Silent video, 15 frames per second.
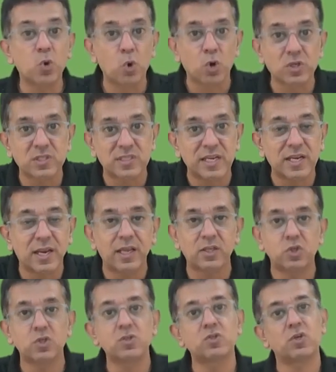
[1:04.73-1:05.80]
costing
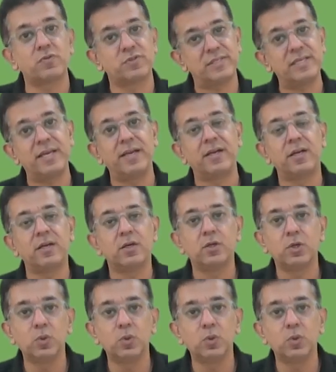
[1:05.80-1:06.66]
lectures of CA Inter.